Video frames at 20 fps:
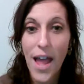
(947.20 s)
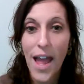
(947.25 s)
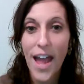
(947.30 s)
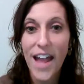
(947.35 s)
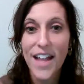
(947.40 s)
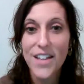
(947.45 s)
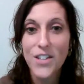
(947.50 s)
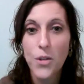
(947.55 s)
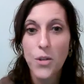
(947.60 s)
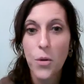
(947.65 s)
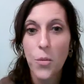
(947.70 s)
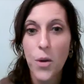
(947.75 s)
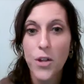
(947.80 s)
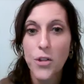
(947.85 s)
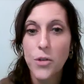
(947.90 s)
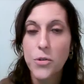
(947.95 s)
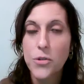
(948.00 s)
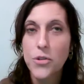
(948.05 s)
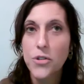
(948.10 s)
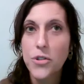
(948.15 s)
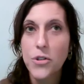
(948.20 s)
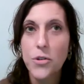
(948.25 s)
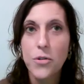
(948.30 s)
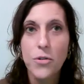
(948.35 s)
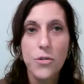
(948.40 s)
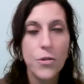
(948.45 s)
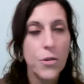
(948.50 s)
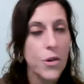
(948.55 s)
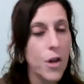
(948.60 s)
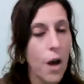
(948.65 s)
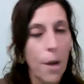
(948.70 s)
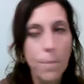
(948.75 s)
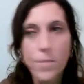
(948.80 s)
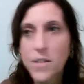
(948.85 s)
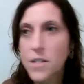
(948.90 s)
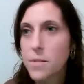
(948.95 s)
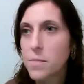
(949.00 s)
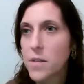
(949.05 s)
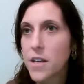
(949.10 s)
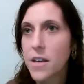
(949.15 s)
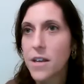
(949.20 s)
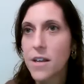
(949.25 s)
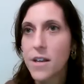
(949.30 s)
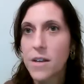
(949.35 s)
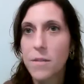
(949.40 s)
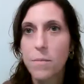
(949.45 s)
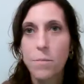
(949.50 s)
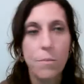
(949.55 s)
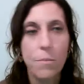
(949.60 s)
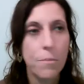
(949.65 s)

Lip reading: And so when you come to me,